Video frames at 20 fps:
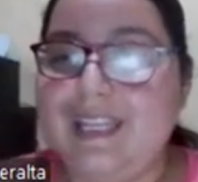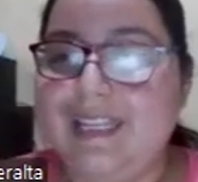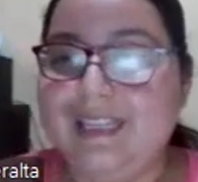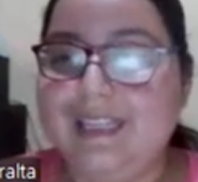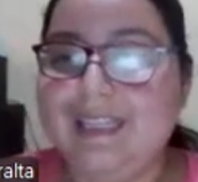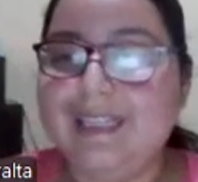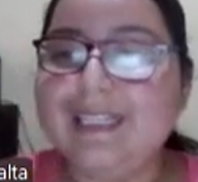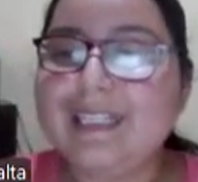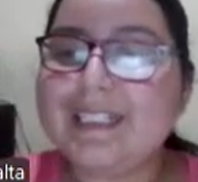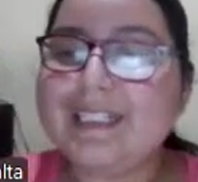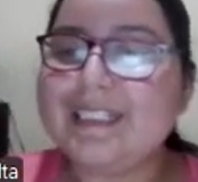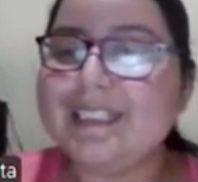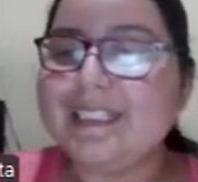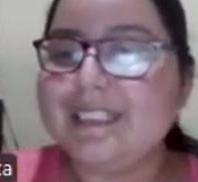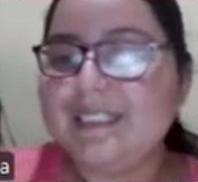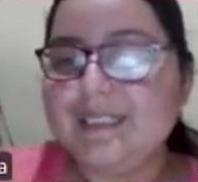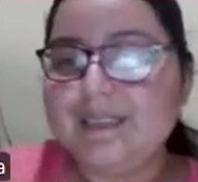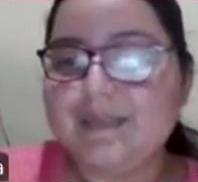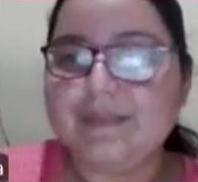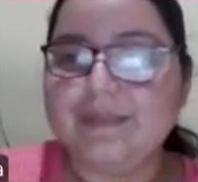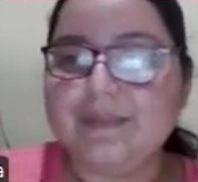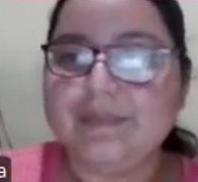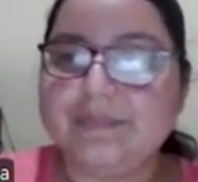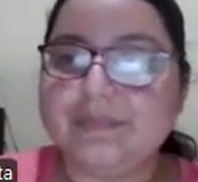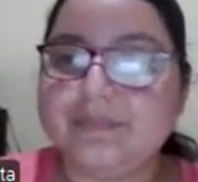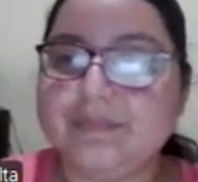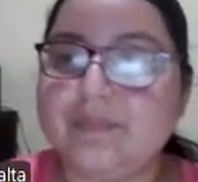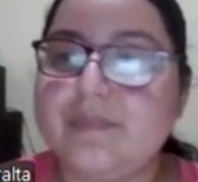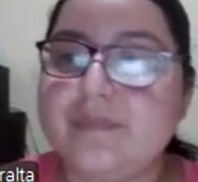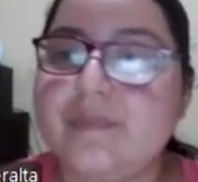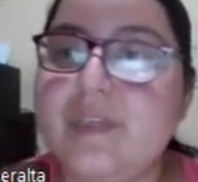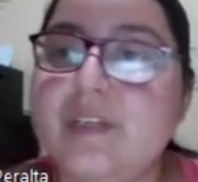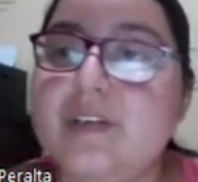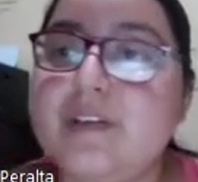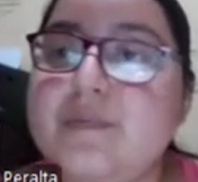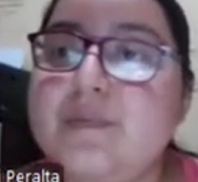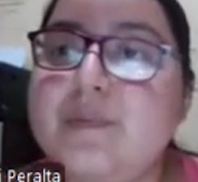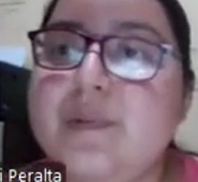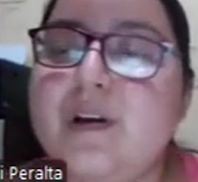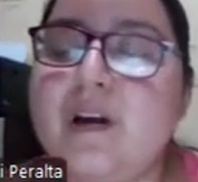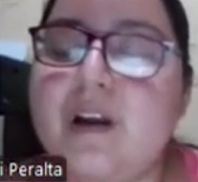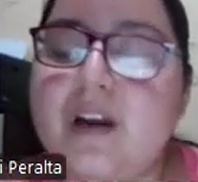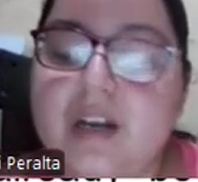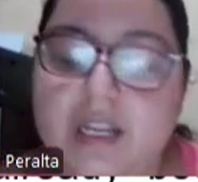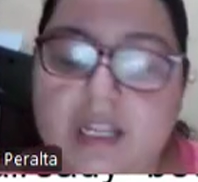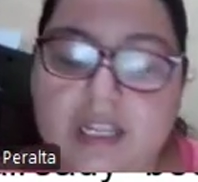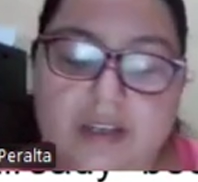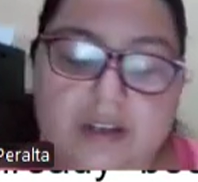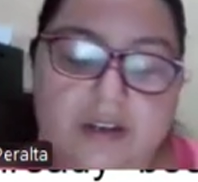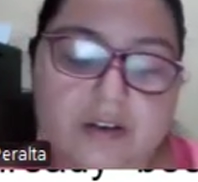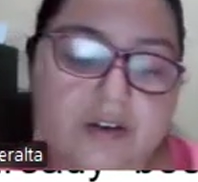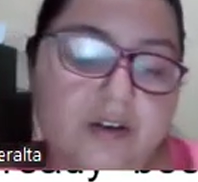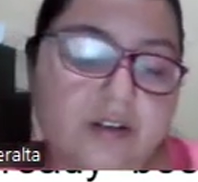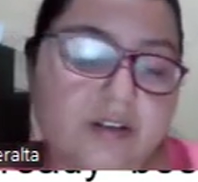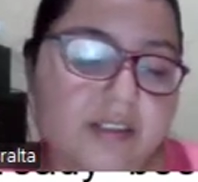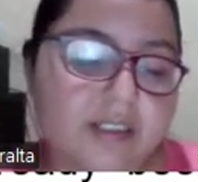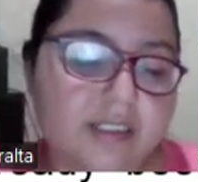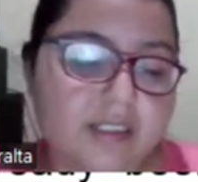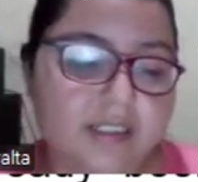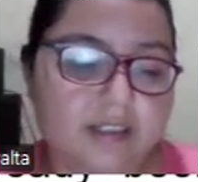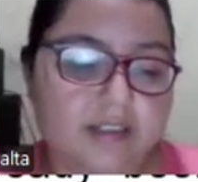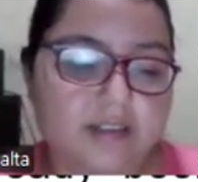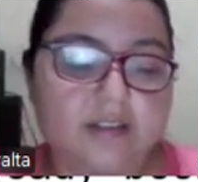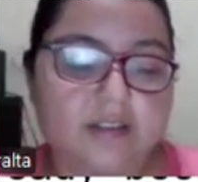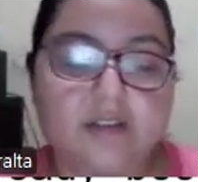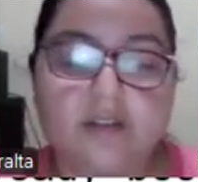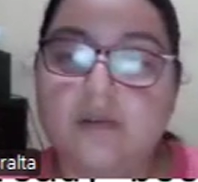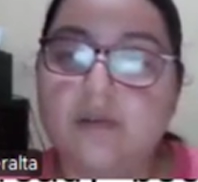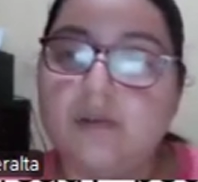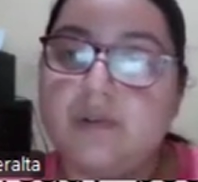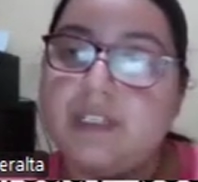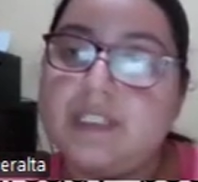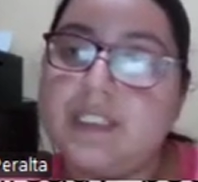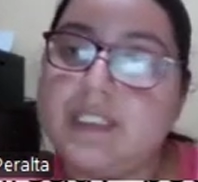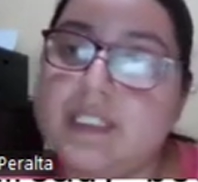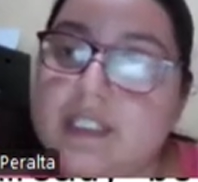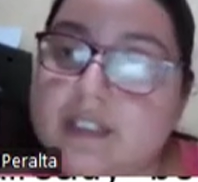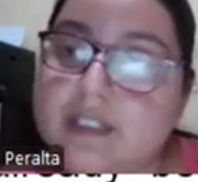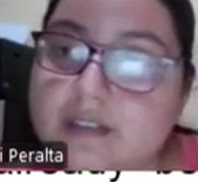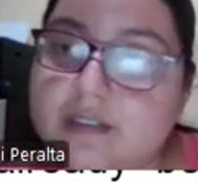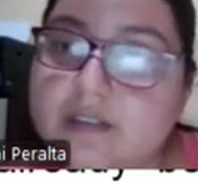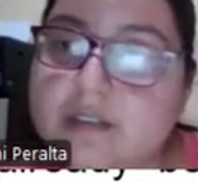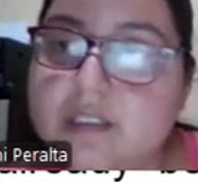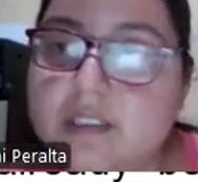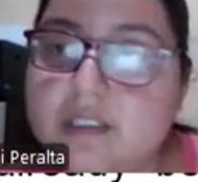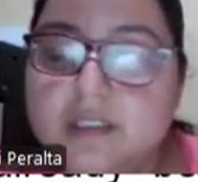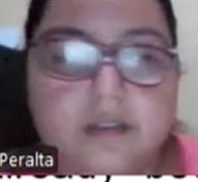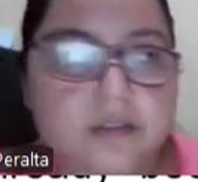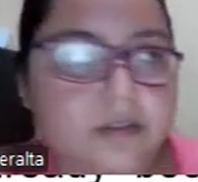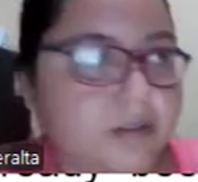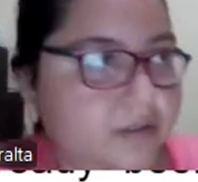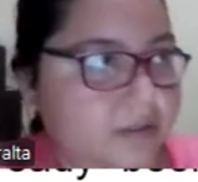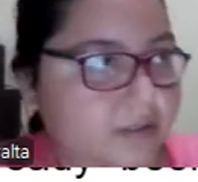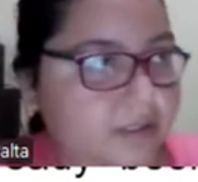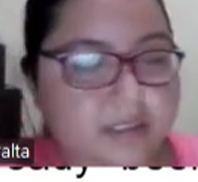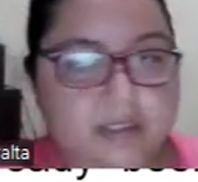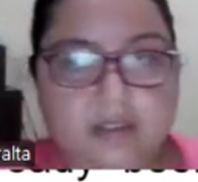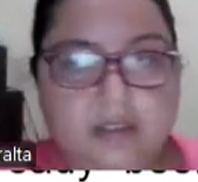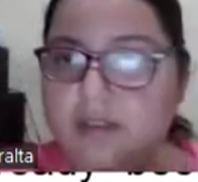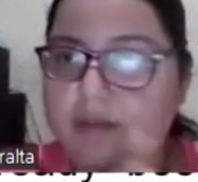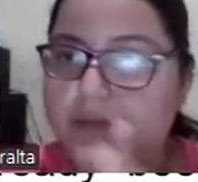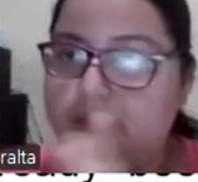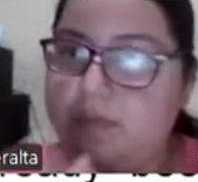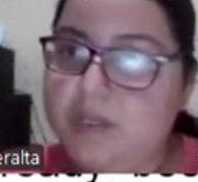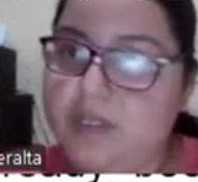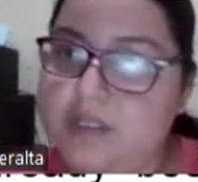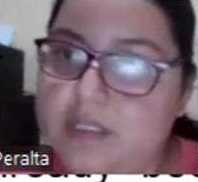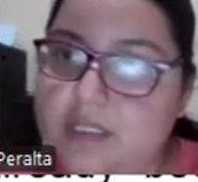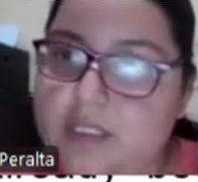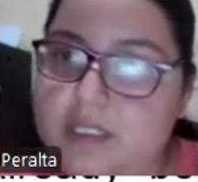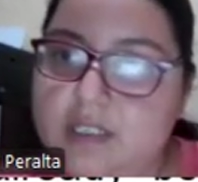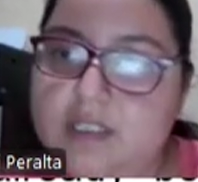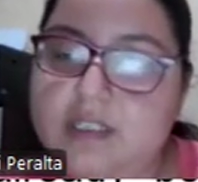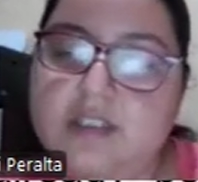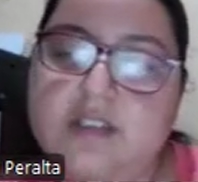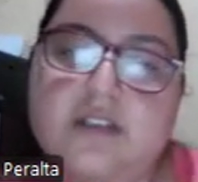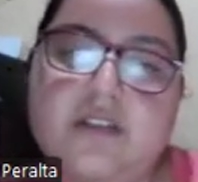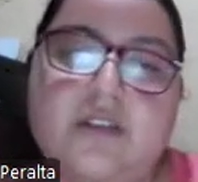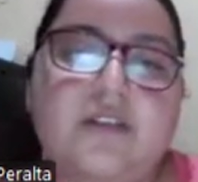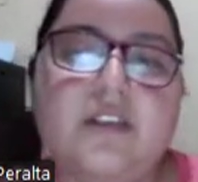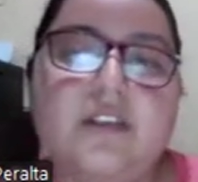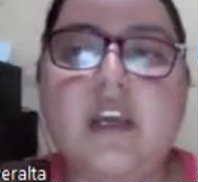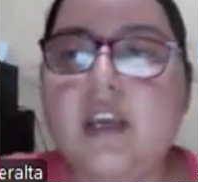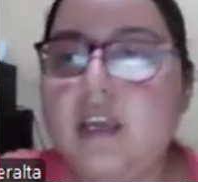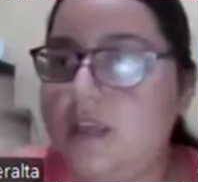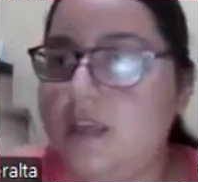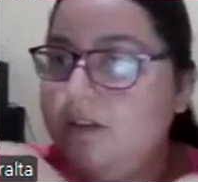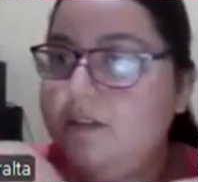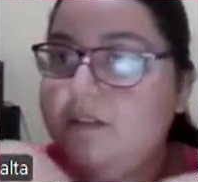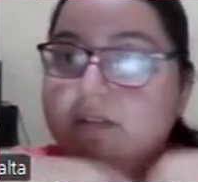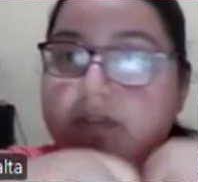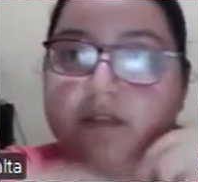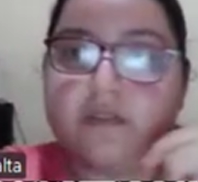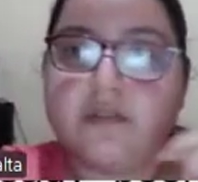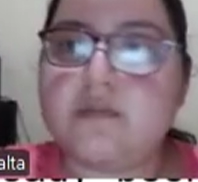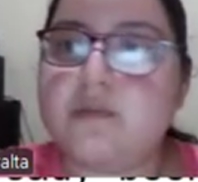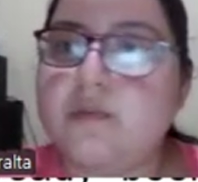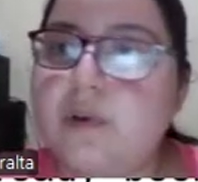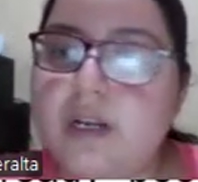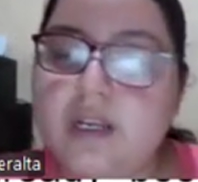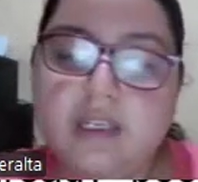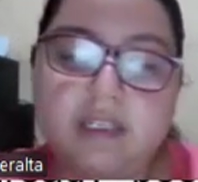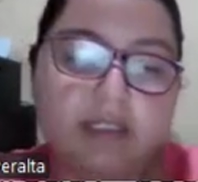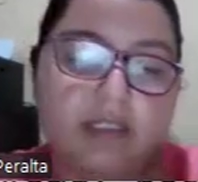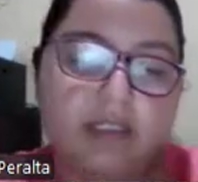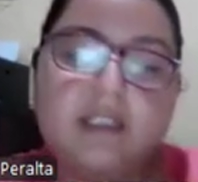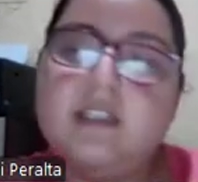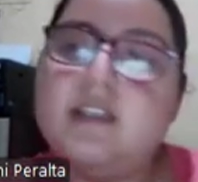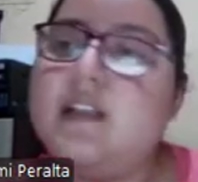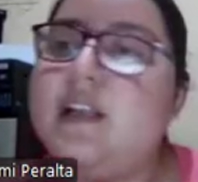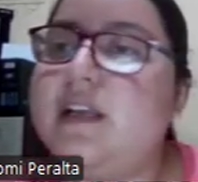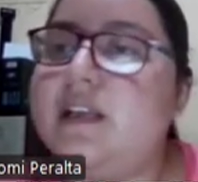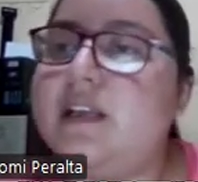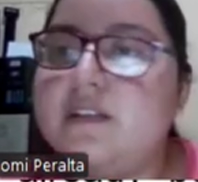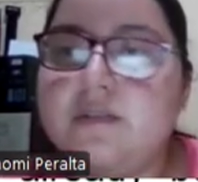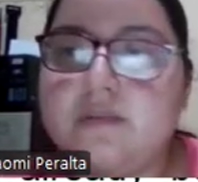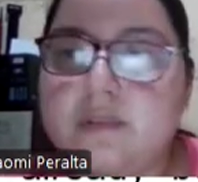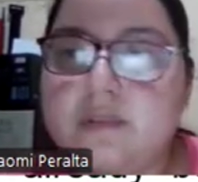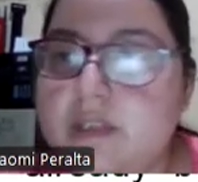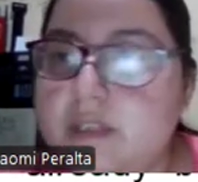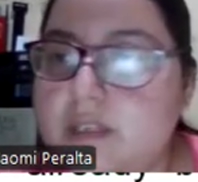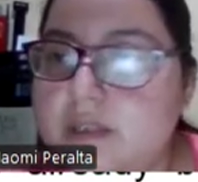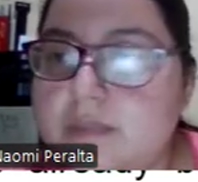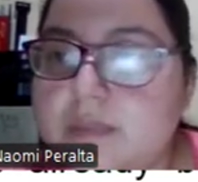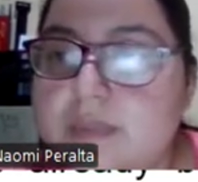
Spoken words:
This is because we are in constant research, in constant investigations, in constant writing, like doing